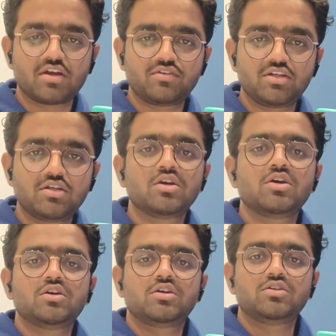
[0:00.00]
gravity,
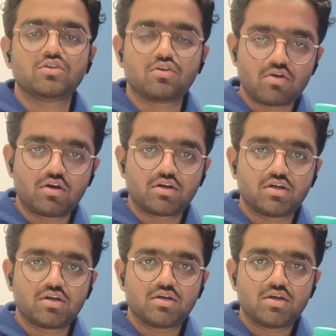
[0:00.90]
you're wrong.
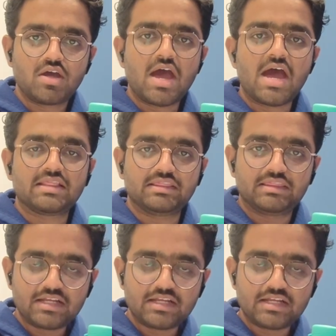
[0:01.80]
And